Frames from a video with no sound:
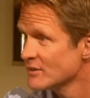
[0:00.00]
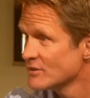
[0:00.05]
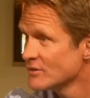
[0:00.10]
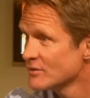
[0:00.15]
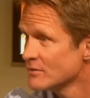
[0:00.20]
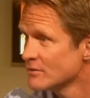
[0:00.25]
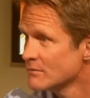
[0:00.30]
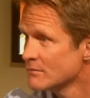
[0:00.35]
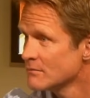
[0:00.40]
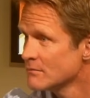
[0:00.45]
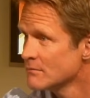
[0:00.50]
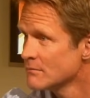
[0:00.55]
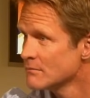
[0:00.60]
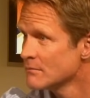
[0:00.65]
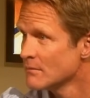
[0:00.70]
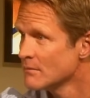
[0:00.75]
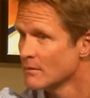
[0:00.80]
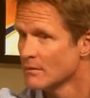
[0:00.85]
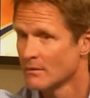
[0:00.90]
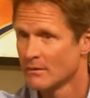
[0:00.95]
this.
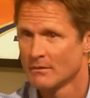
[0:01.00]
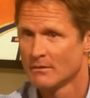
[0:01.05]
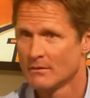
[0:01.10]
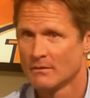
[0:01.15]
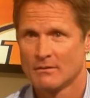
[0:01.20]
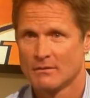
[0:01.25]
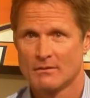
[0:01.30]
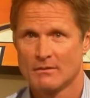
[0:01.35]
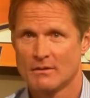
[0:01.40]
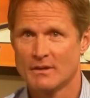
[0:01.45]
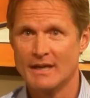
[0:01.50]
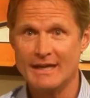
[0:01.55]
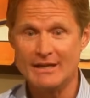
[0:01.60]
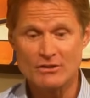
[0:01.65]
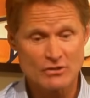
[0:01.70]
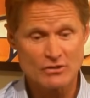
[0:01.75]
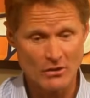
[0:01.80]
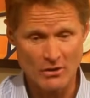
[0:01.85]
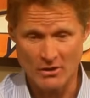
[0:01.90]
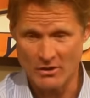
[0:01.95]
And
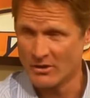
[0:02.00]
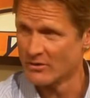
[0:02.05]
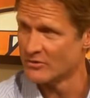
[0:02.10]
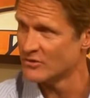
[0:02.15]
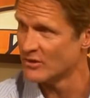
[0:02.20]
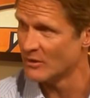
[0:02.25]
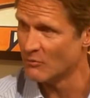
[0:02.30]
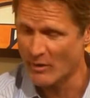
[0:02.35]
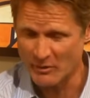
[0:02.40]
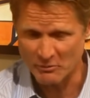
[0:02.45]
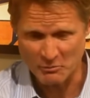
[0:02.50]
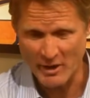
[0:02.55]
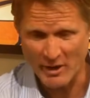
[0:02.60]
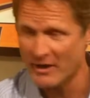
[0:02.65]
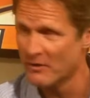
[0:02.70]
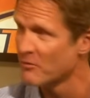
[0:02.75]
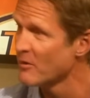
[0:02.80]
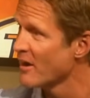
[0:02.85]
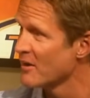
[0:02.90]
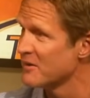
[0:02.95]
he turns, and he went
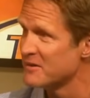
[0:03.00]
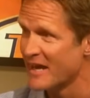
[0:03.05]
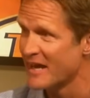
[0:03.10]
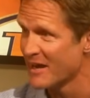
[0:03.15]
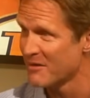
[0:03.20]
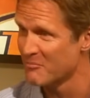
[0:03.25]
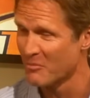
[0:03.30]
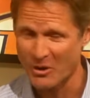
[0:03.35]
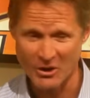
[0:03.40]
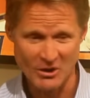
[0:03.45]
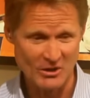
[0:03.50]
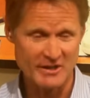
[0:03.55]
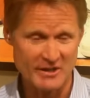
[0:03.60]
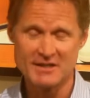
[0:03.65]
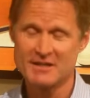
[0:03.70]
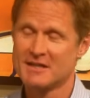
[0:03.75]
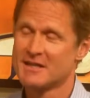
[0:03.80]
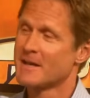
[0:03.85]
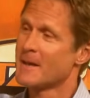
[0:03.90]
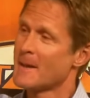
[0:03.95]
right around Dan
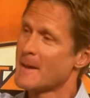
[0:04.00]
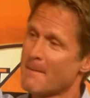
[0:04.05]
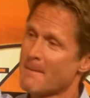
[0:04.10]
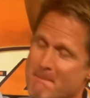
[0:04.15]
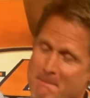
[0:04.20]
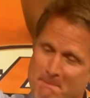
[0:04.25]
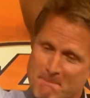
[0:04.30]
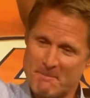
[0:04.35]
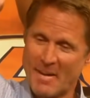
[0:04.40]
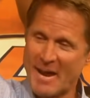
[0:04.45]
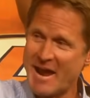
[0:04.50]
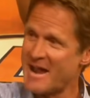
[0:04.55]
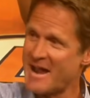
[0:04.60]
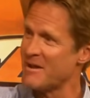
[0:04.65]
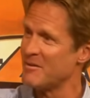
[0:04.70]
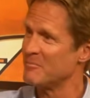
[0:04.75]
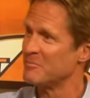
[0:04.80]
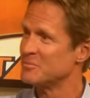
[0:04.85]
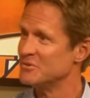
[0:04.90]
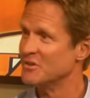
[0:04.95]
Marley,
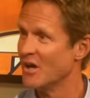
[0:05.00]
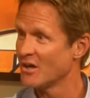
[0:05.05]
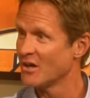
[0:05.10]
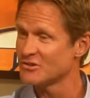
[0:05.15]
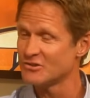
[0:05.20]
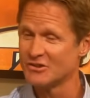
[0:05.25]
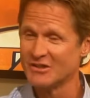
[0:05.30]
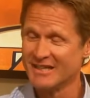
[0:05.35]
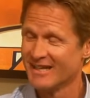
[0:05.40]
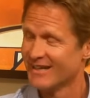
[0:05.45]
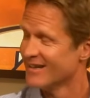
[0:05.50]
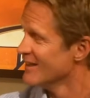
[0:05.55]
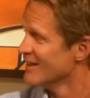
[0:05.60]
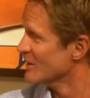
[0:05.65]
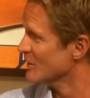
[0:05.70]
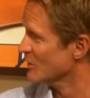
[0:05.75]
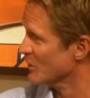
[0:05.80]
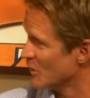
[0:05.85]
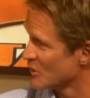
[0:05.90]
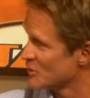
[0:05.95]
bam, dunks it,
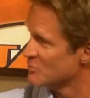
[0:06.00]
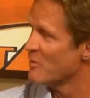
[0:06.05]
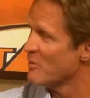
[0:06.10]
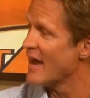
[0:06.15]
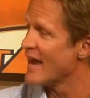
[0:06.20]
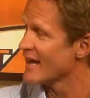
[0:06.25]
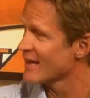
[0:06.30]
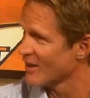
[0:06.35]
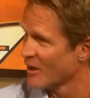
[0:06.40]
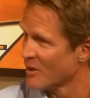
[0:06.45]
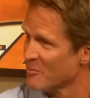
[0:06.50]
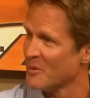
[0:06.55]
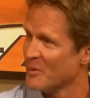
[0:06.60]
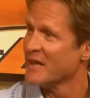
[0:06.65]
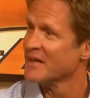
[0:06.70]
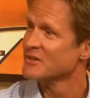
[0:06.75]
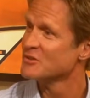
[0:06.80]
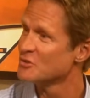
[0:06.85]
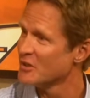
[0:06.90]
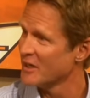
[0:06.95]
looks back at our
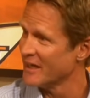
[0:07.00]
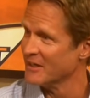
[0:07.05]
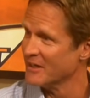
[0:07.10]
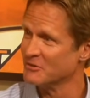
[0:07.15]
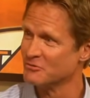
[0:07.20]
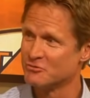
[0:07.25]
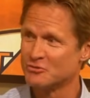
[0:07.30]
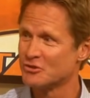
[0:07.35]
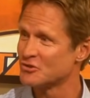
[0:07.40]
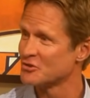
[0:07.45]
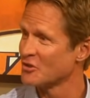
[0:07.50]
bench, and